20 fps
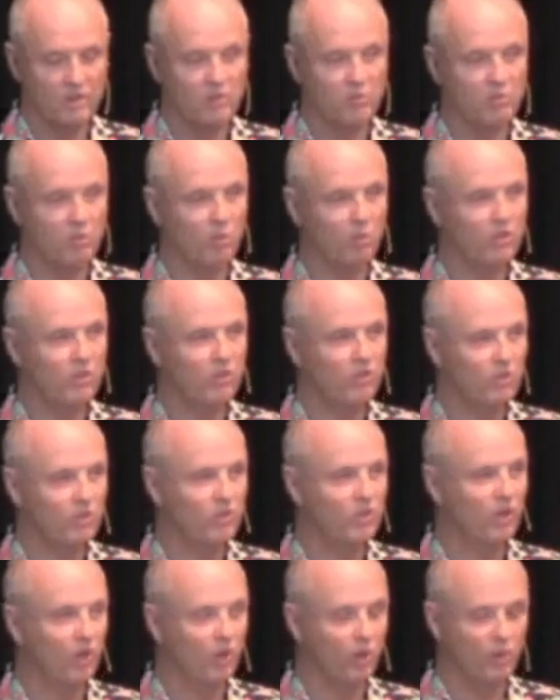But we do
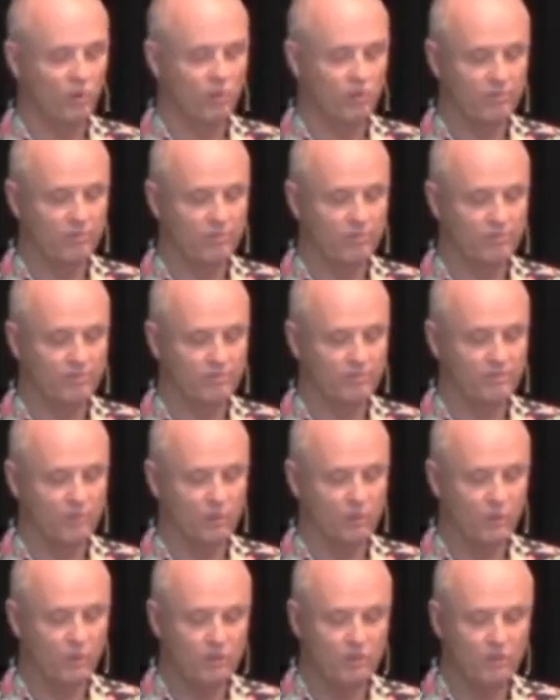know,
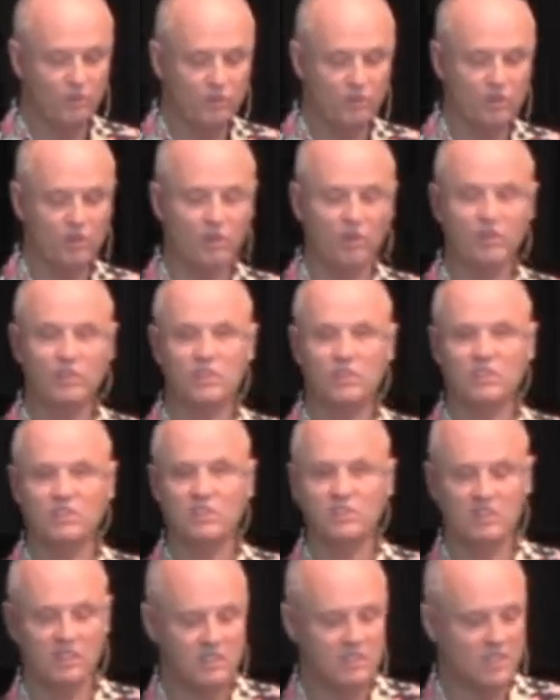we do know that
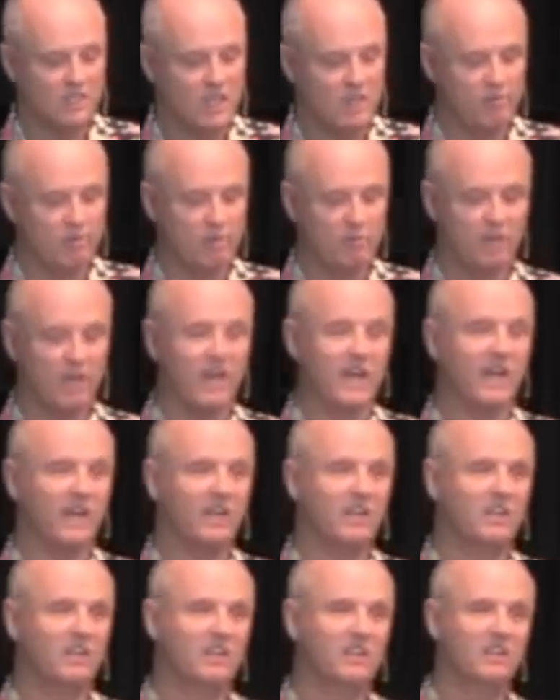Jesus is coming back,
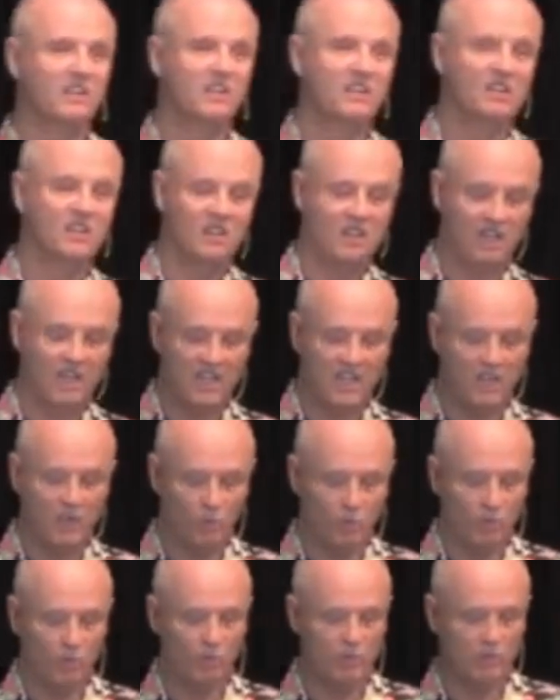and he
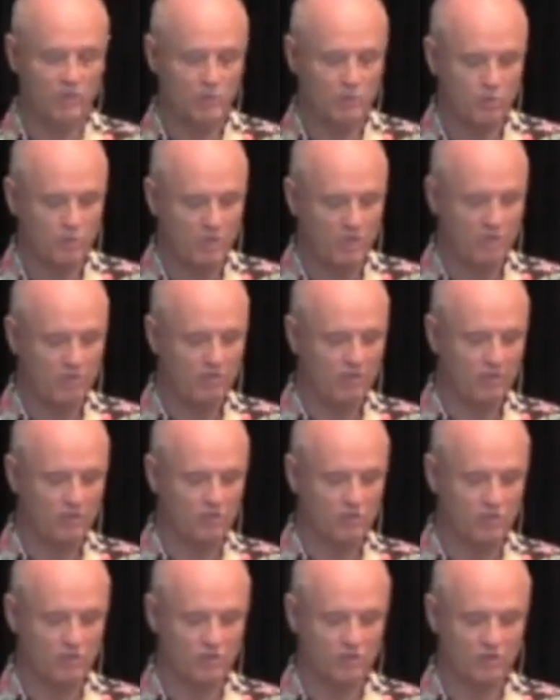will retrieve
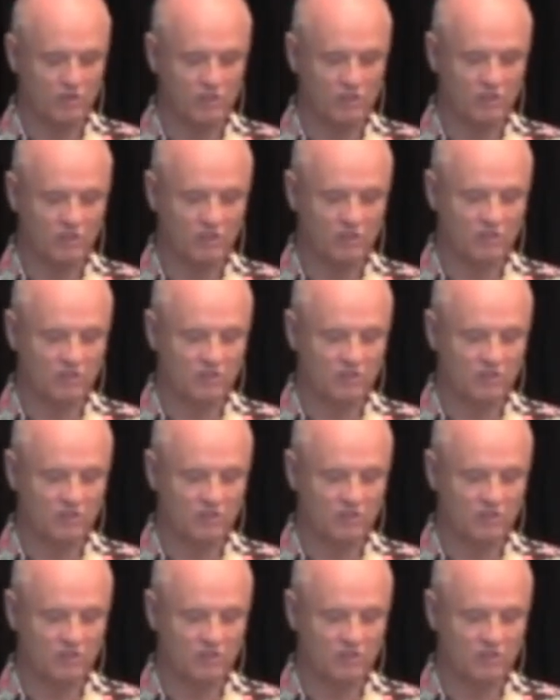his church.